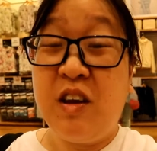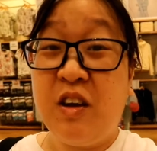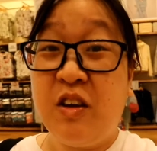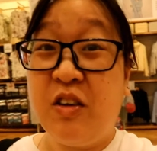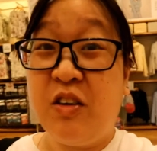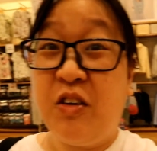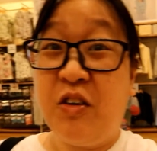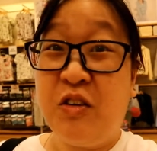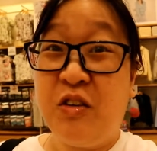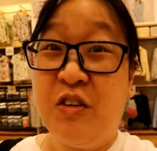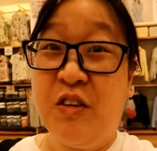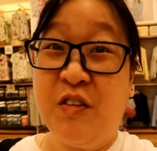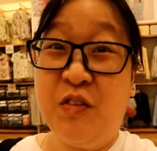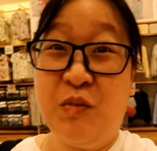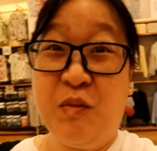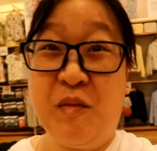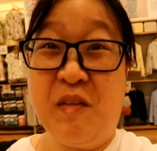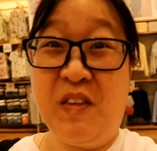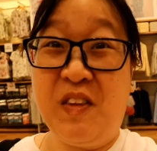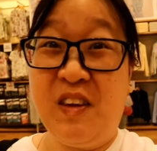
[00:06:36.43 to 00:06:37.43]
Uniqlo because
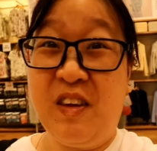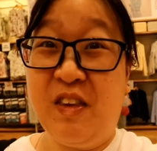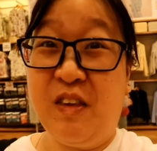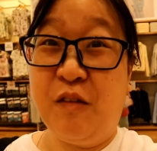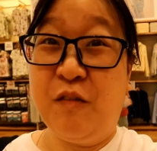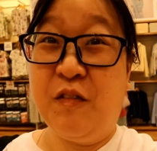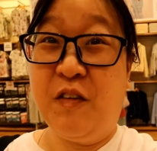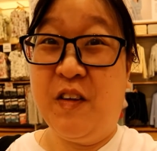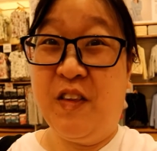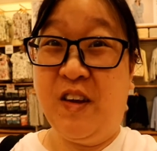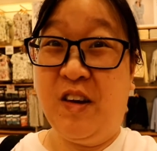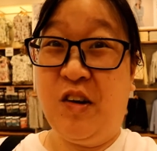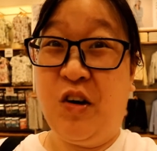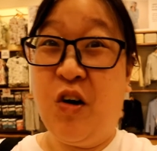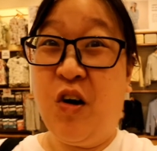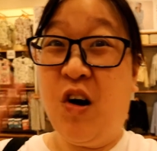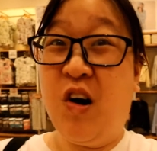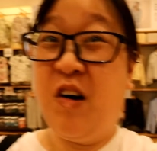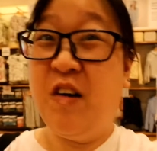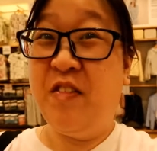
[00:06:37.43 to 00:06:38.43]
we wanted to look for the
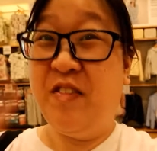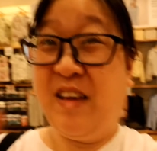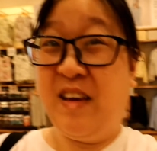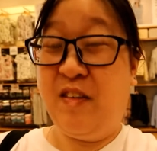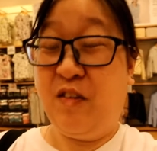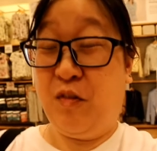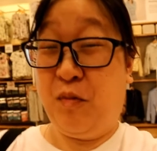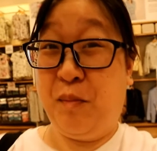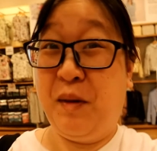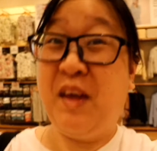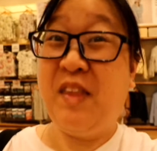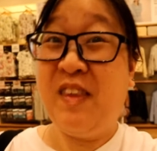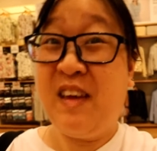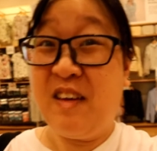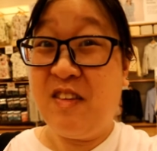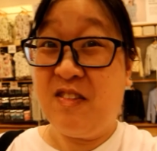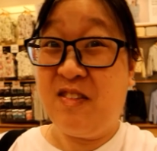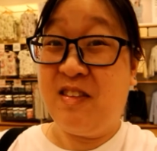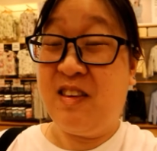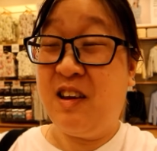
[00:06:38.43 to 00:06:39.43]
KAWS and
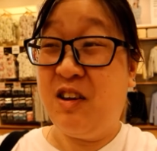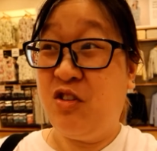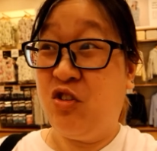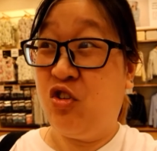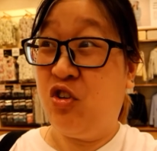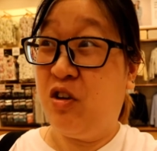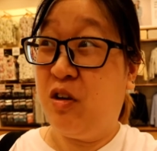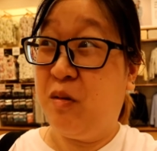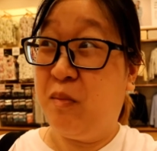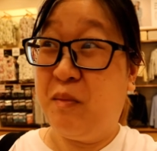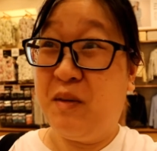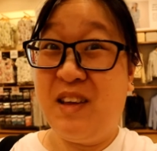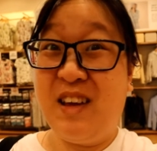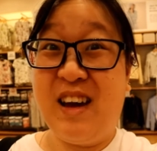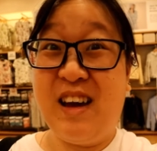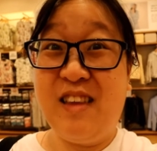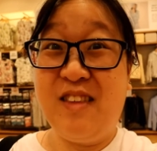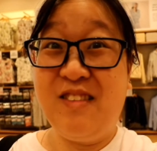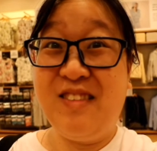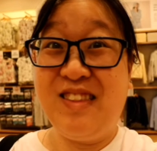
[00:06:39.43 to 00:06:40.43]
Peanuts t-shirt but
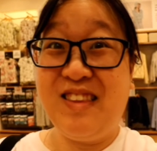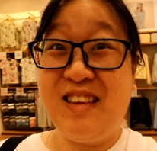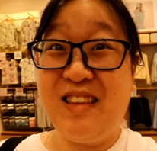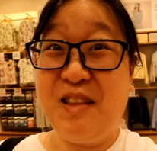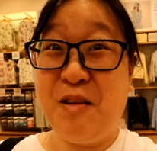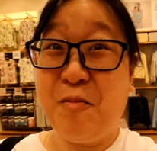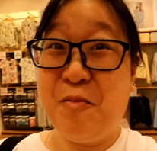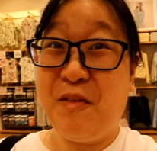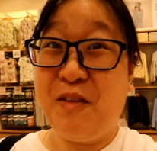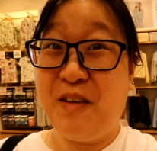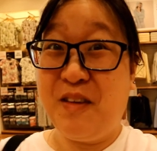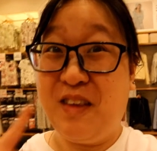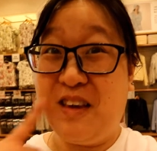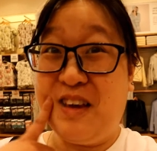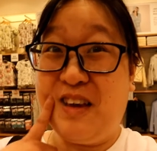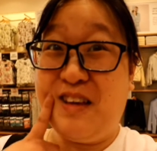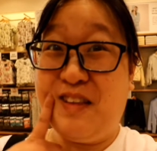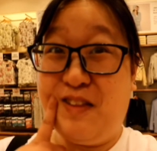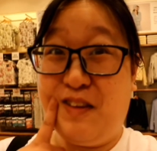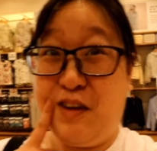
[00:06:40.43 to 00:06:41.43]
I don't think they brought
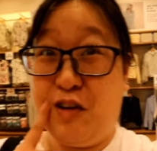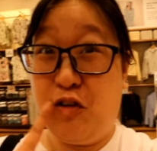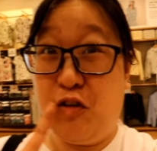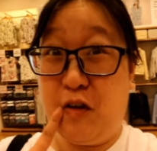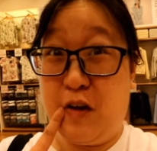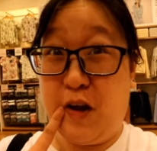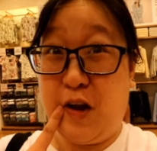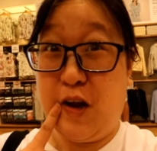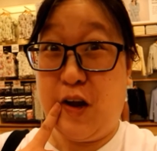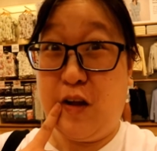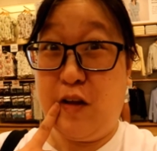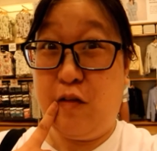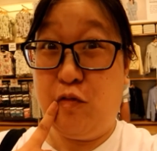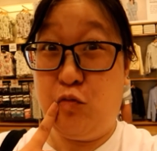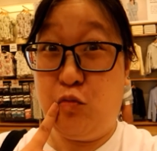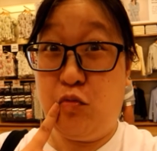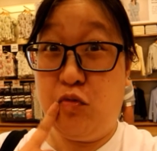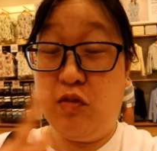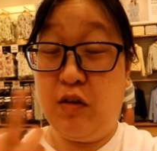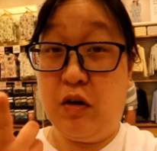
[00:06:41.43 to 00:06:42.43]
it in here yet. I
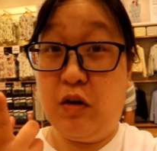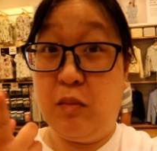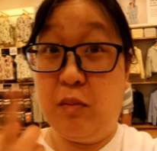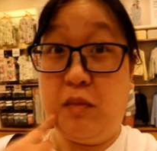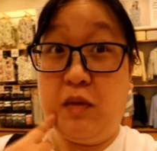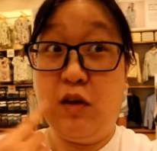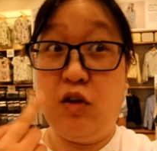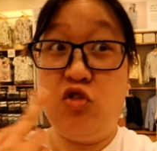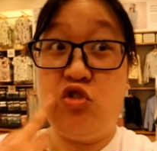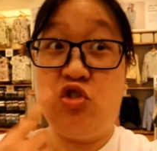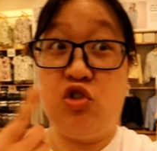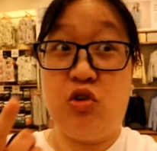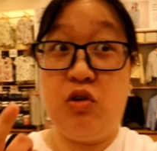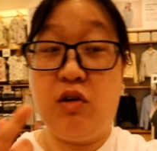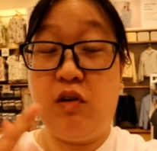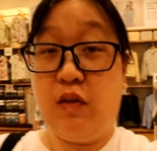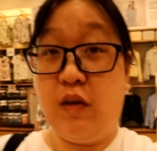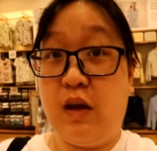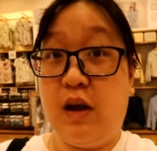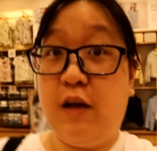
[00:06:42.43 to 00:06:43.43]
know it's all in Malaysia
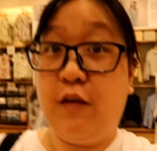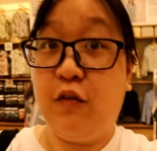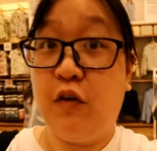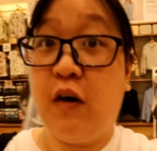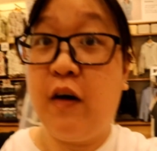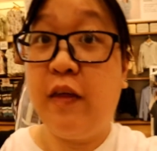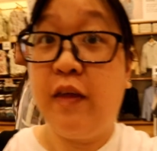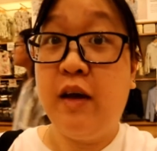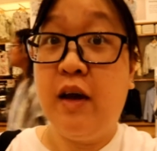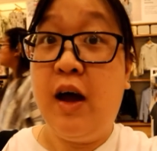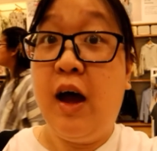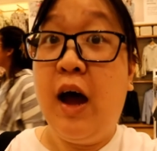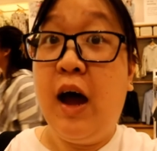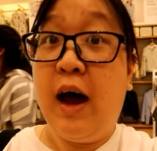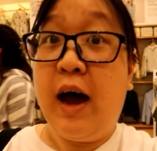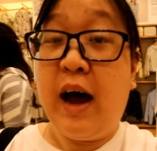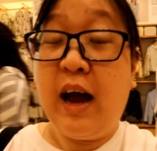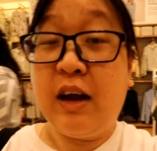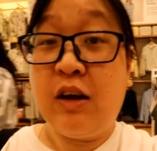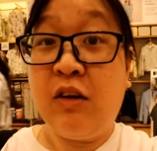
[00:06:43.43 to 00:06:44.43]
already. I thought
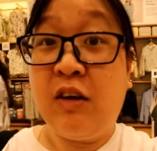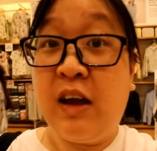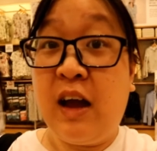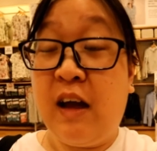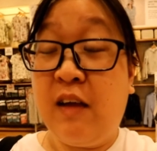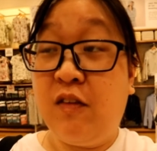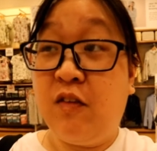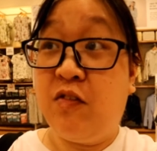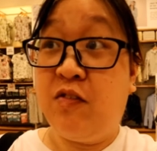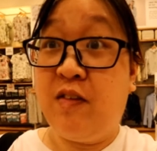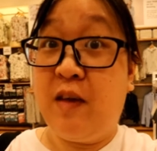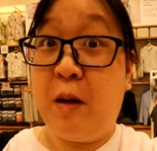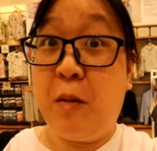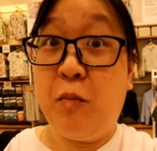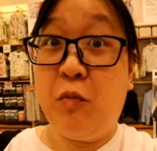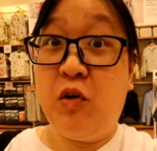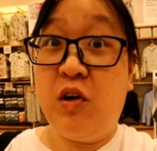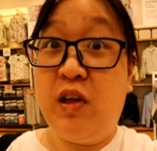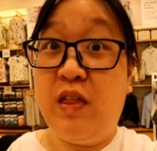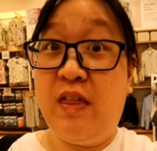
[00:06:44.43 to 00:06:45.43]
I could get the
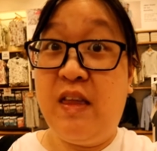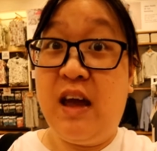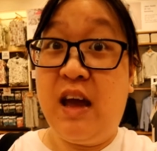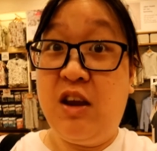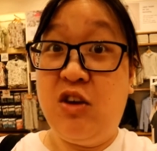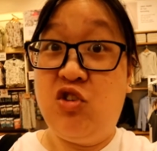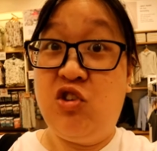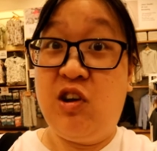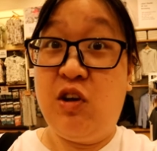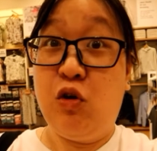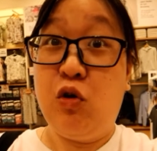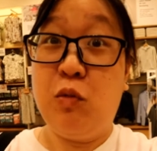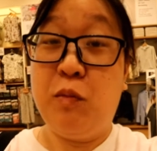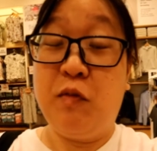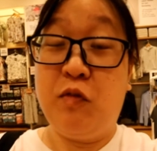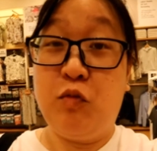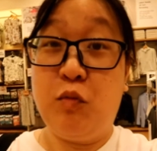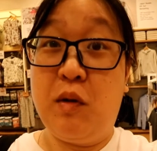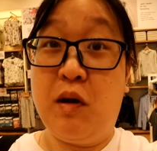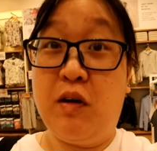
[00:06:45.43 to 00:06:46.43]
same one that J-Hope
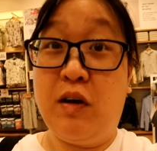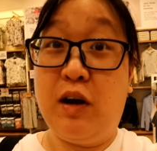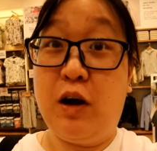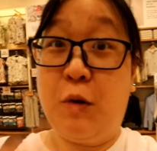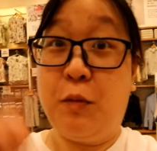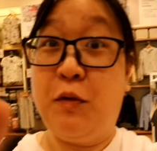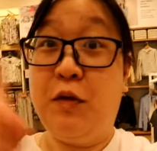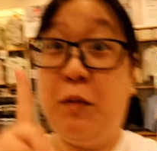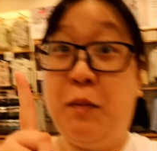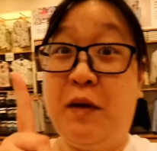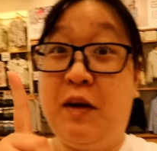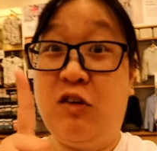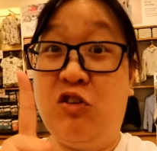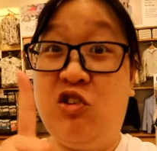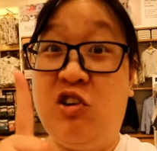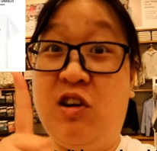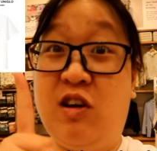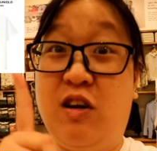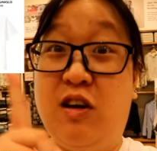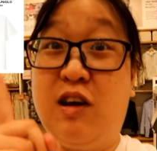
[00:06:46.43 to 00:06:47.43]
is wearing. I'll put a
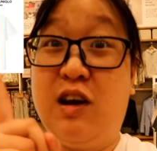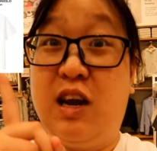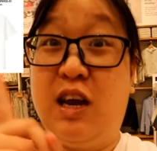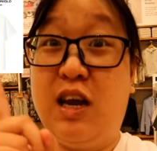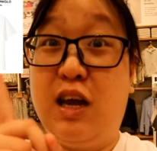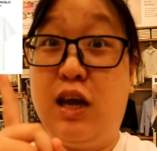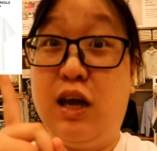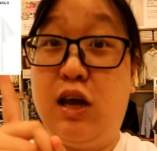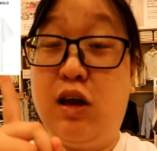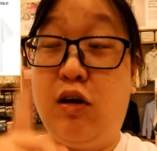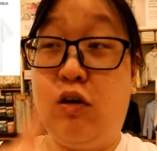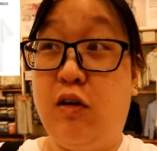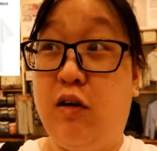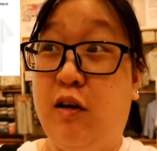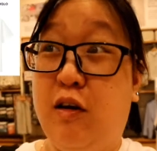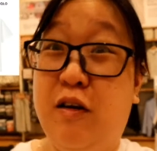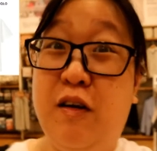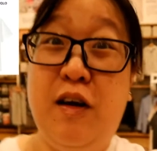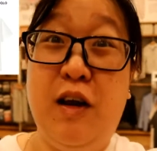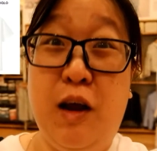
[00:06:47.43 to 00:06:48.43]
picture
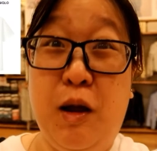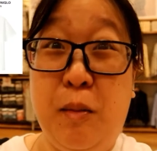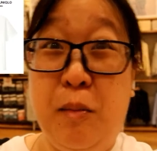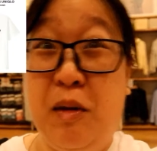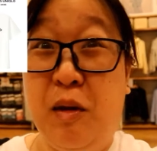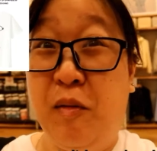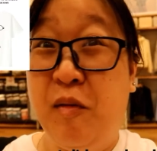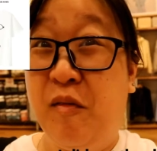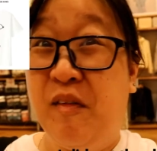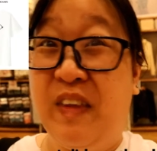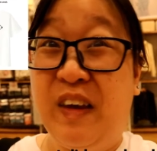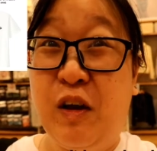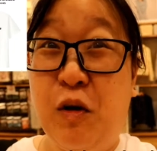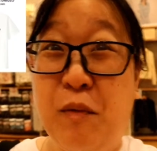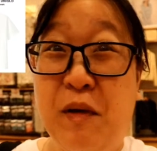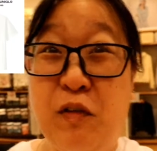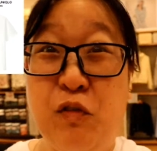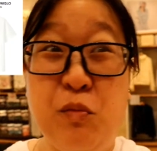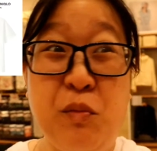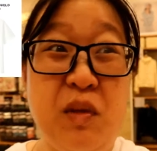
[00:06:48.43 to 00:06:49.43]
here. Maybe when I go
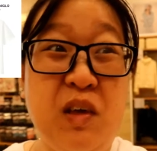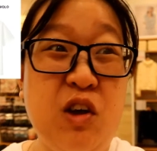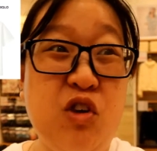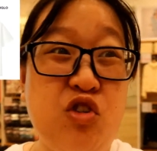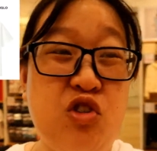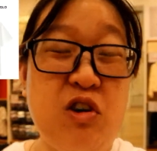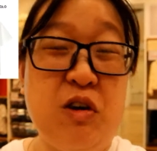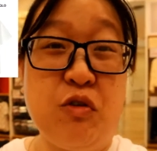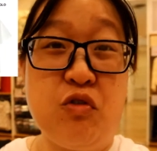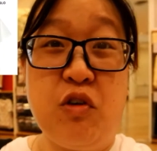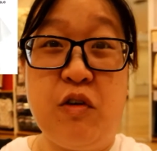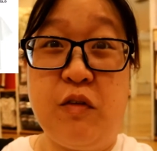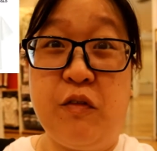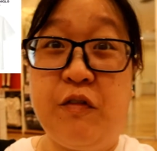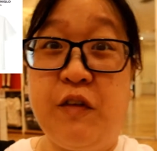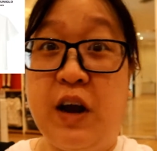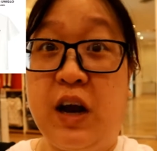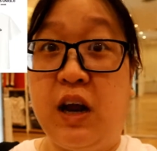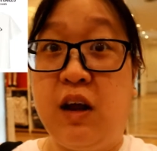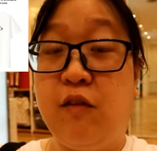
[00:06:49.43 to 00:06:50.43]
back to Malaysia, I'll try to
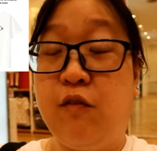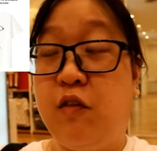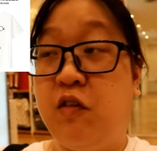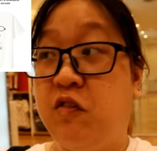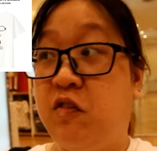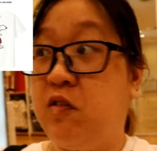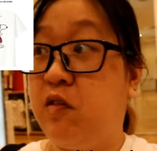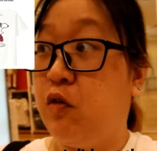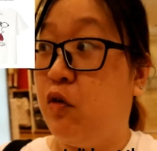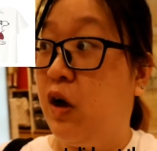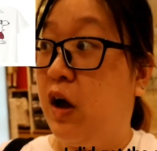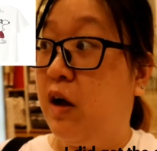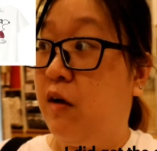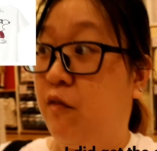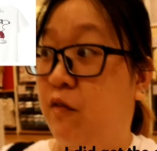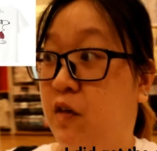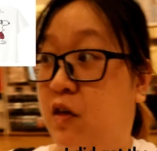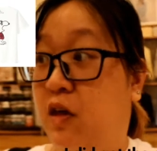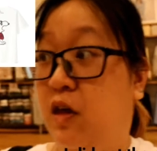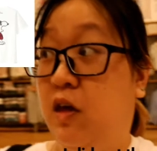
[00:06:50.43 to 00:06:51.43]
find if they still
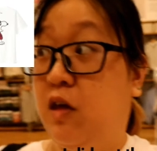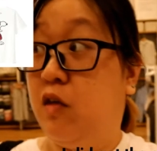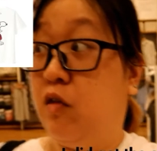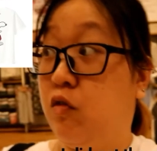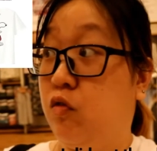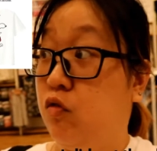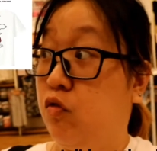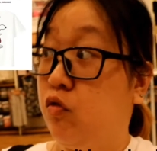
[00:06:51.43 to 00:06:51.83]
have it in